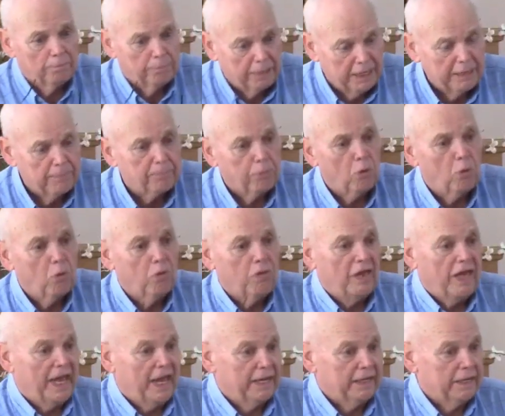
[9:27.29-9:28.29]
people
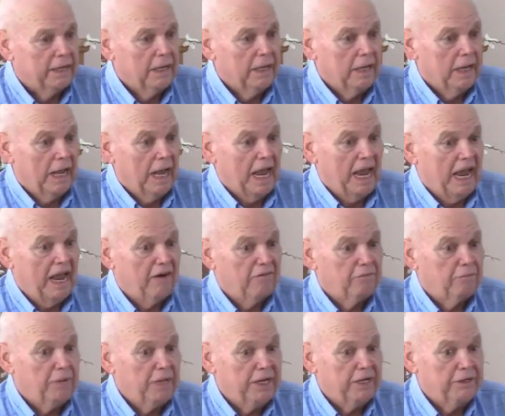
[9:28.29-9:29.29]
that
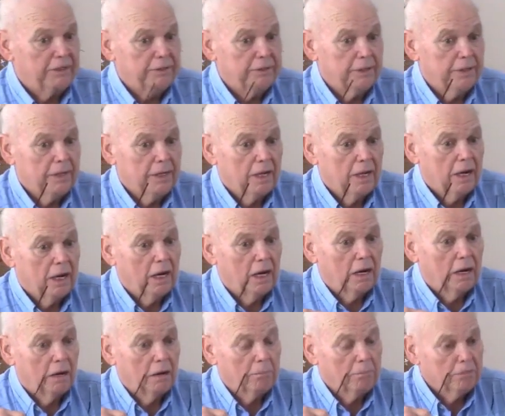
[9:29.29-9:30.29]
have been
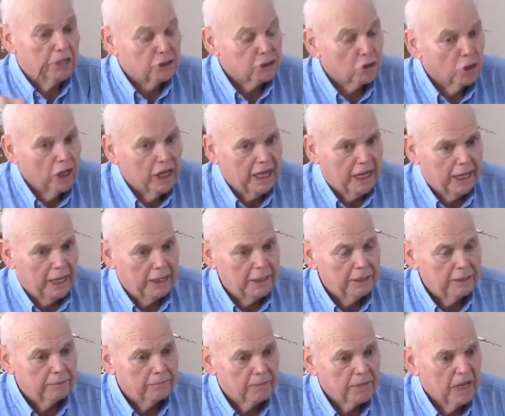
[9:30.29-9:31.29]
uh,
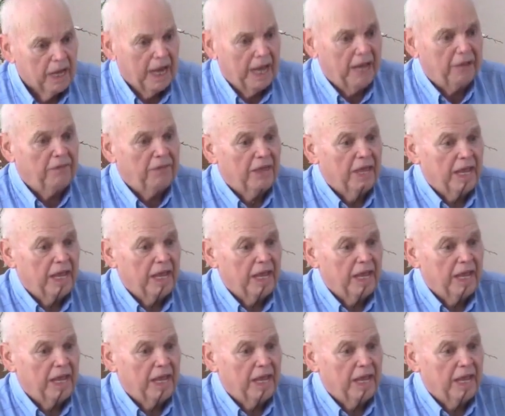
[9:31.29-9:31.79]
misled and right.